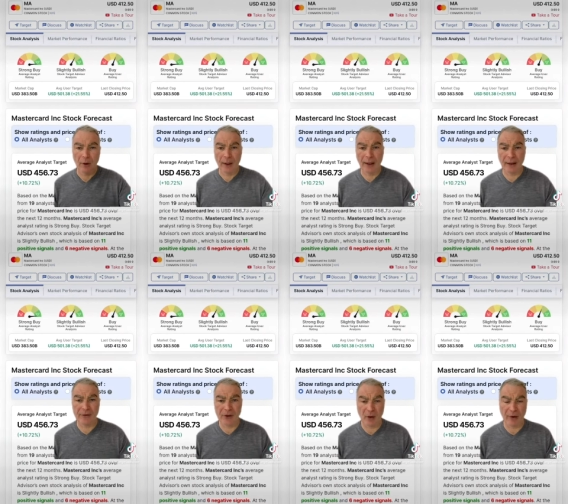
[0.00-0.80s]

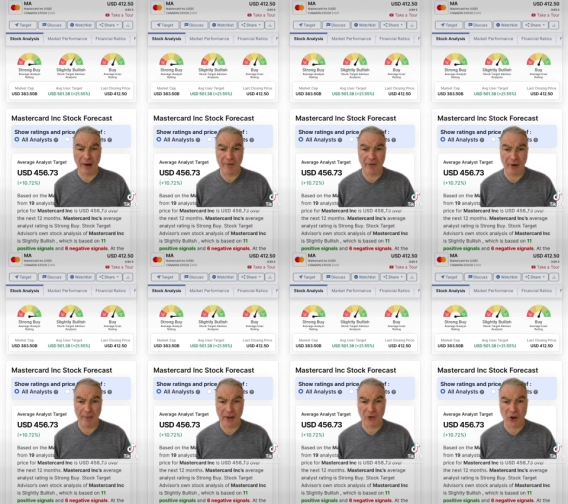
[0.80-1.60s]
And uh, we have uh,
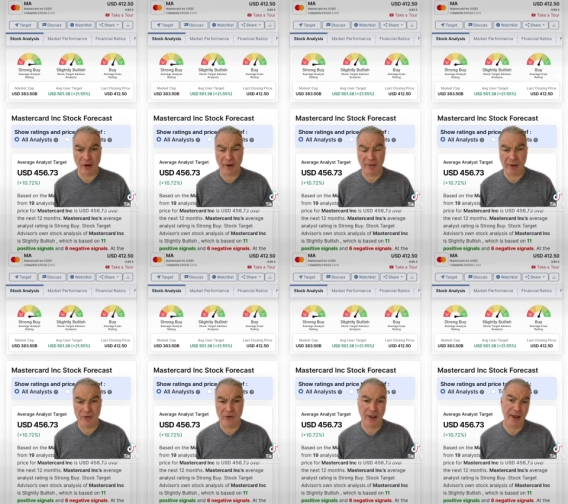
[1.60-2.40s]
MasterCard coming
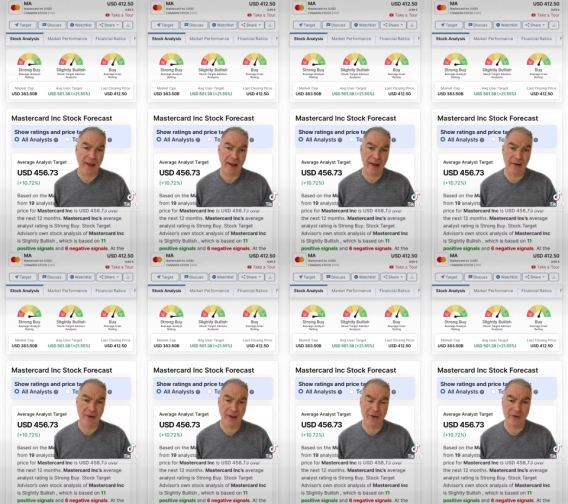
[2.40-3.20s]
out today, and
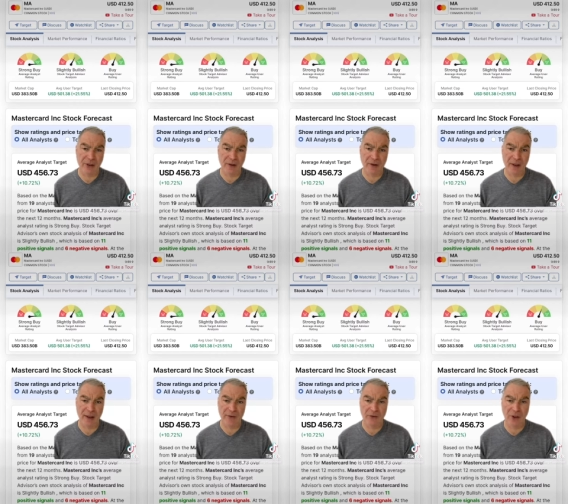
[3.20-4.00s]
they said
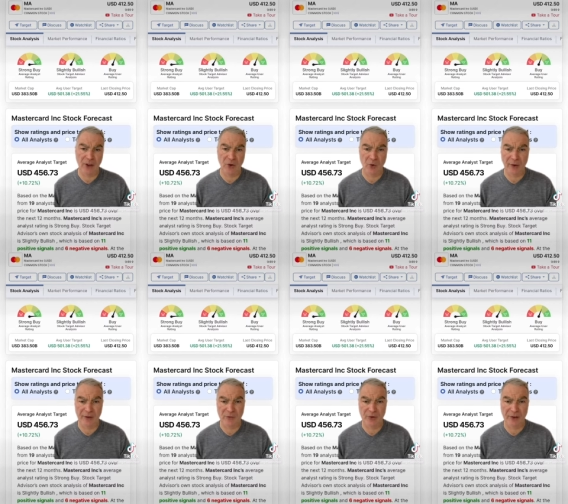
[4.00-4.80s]
that uh,
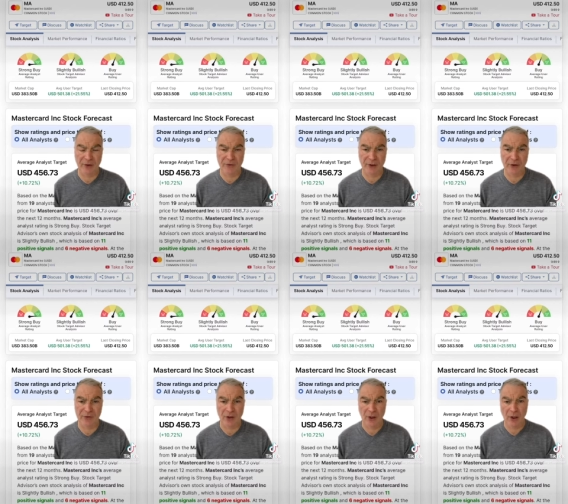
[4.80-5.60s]
US retail
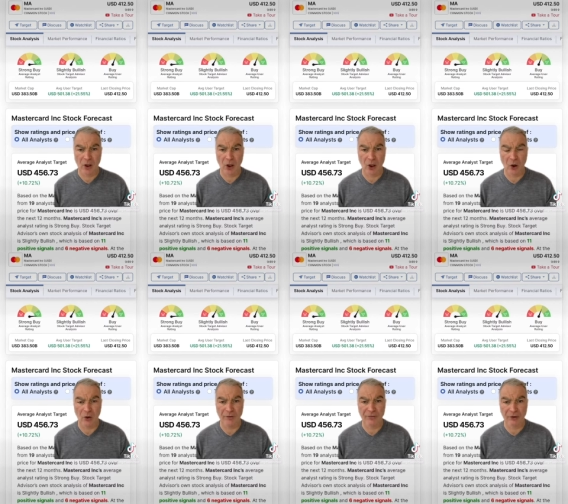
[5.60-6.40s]
sales uh,
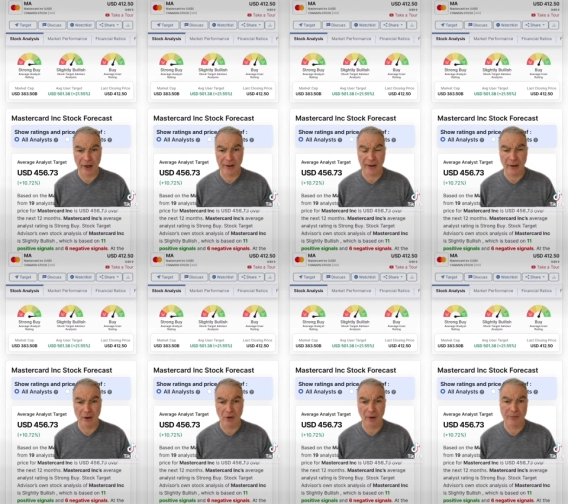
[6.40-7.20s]
on Friday
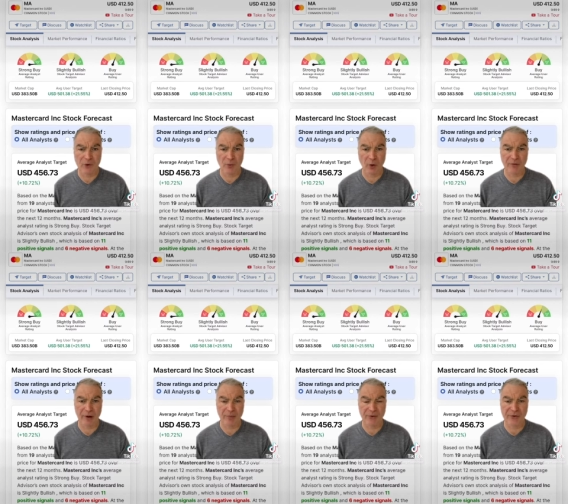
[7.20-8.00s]
are up
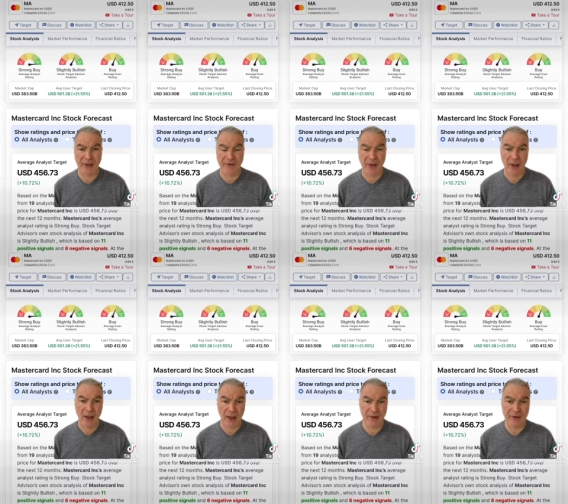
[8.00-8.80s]
2.5%.
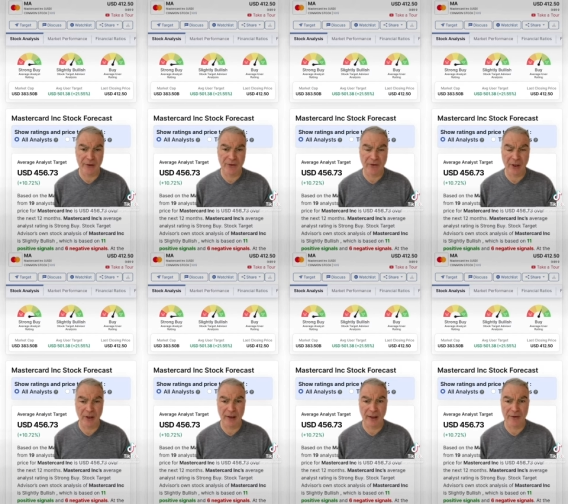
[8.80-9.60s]
And they did say
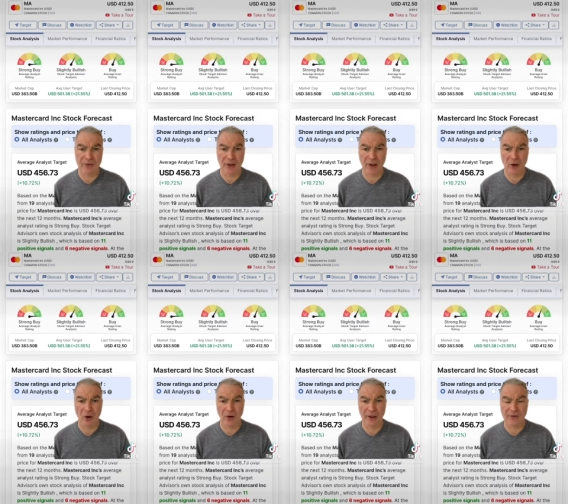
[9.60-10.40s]
that uh,
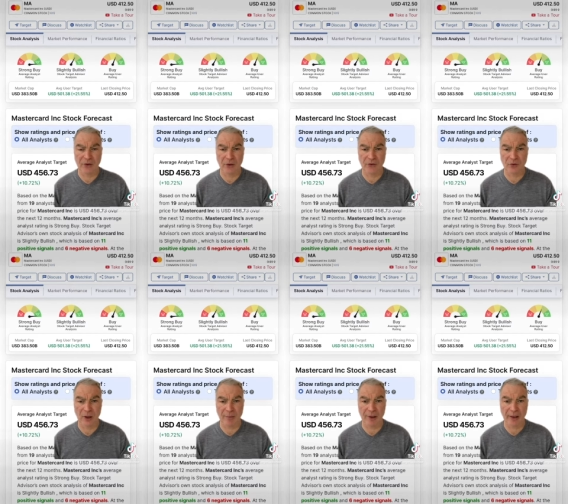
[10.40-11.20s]
online sales are
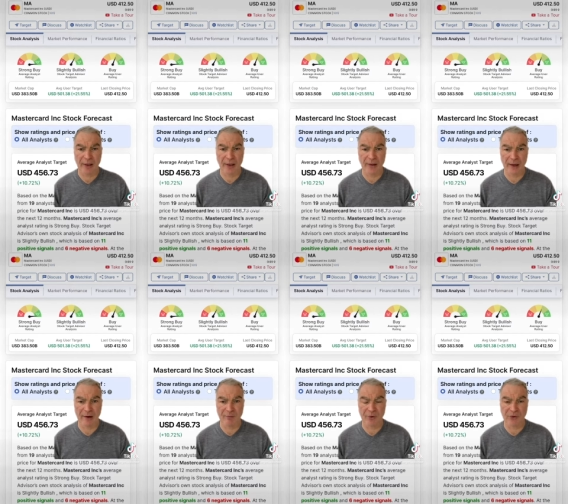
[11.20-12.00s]
up
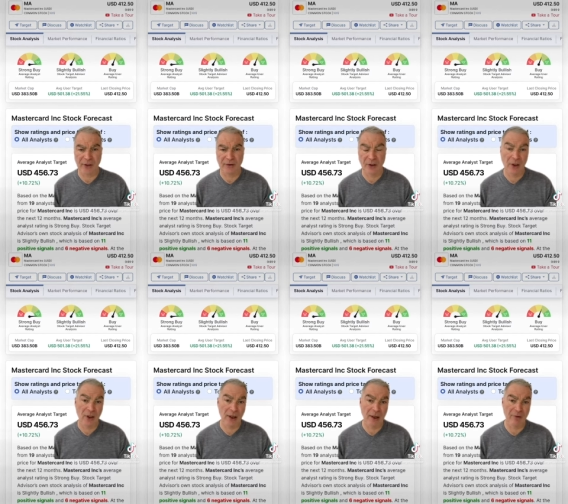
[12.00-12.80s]
8.5%
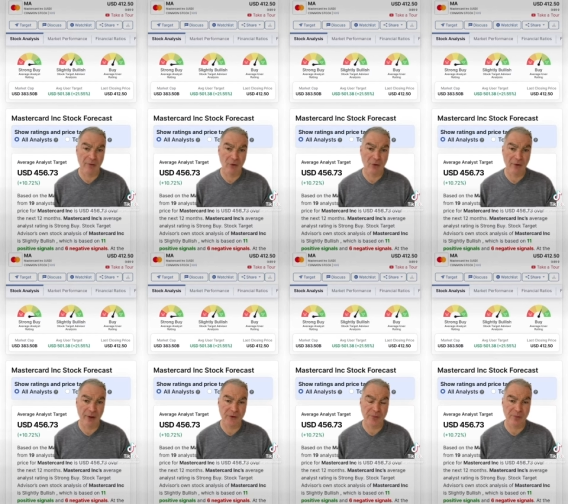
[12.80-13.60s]
uh, for
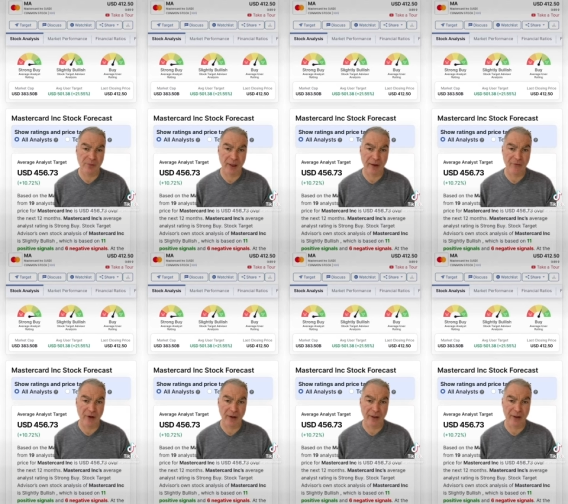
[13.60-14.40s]
this Black
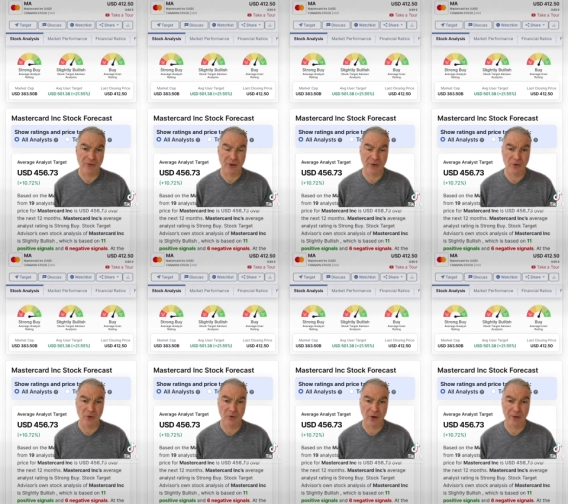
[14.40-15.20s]
Friday season so
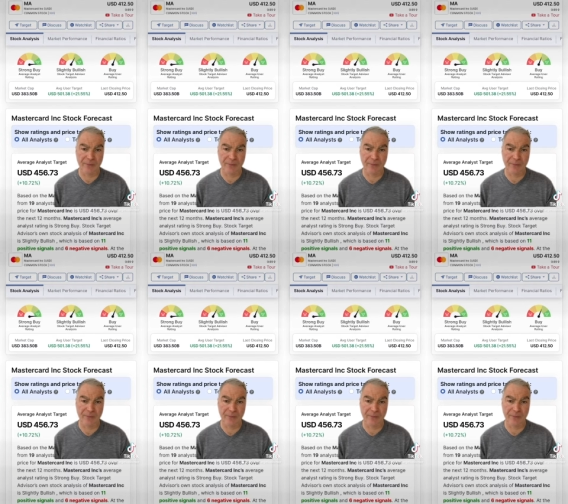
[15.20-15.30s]
far.